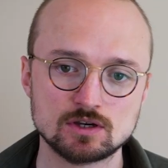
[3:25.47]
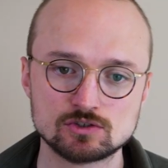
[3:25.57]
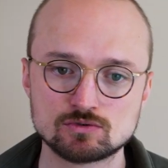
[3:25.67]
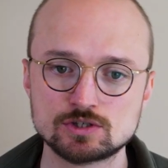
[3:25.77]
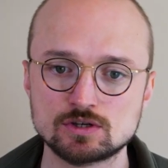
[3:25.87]

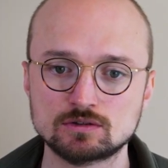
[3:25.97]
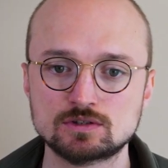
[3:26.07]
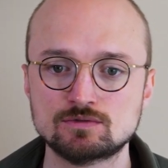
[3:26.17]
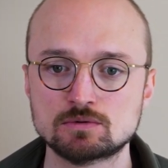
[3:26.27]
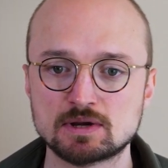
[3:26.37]
as a result
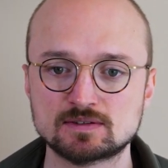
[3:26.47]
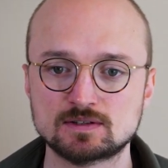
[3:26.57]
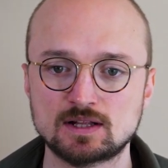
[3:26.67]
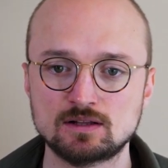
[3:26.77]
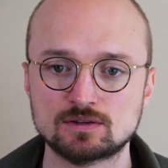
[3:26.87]
of your
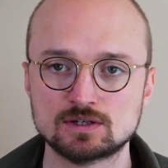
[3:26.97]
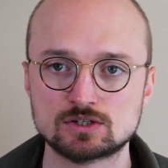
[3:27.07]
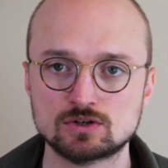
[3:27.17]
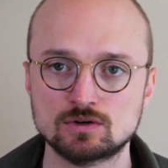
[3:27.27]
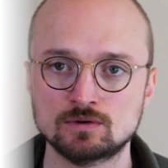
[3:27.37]
mental health issue.